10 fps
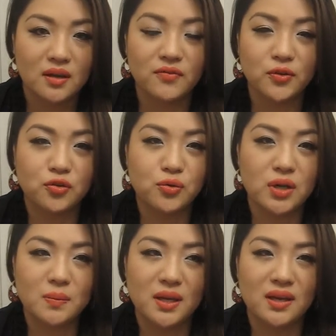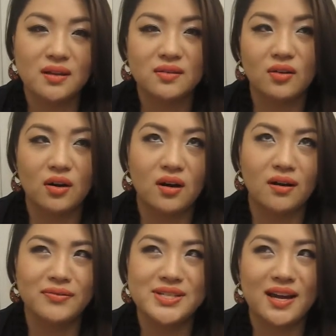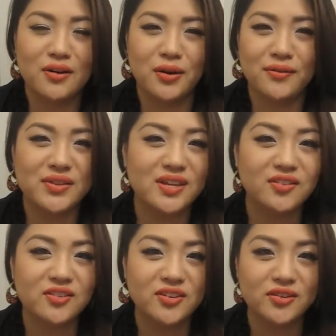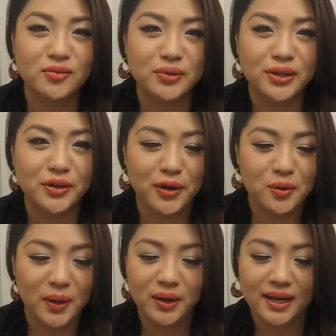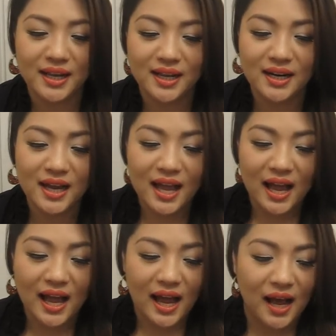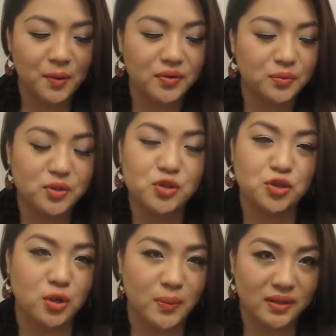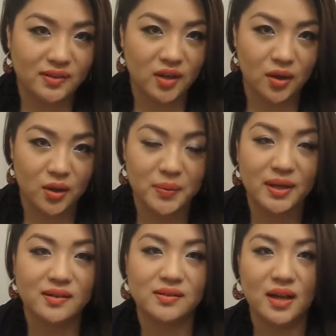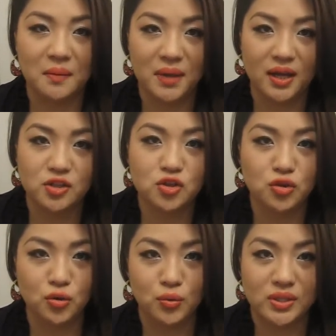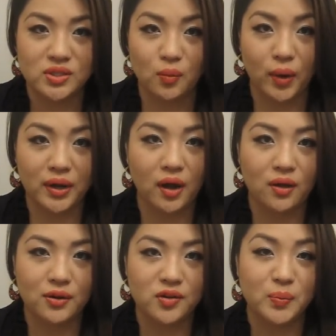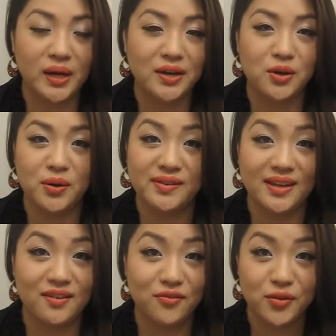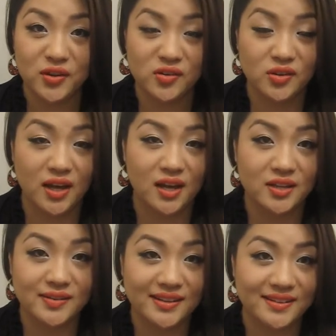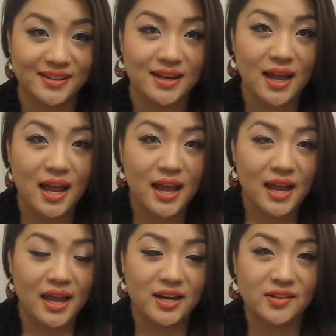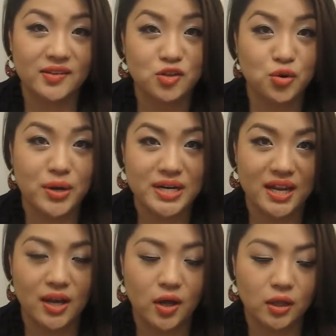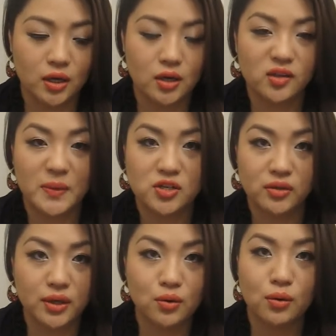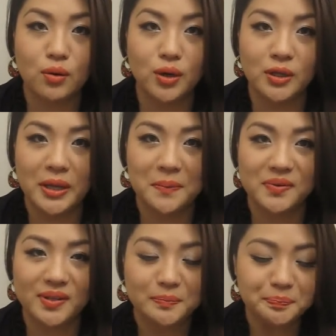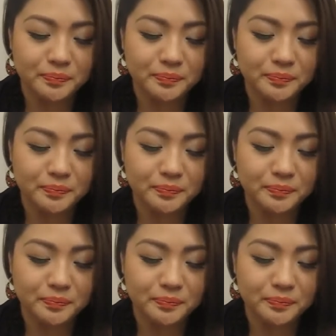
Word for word: it feels creamy, it's soft. I don't know, everything's just really great about it. And I wasn't really too sure about this color because I'm not too into the bright colors, but I know it's in for this uh, season and it's the trending color, especially coral lips.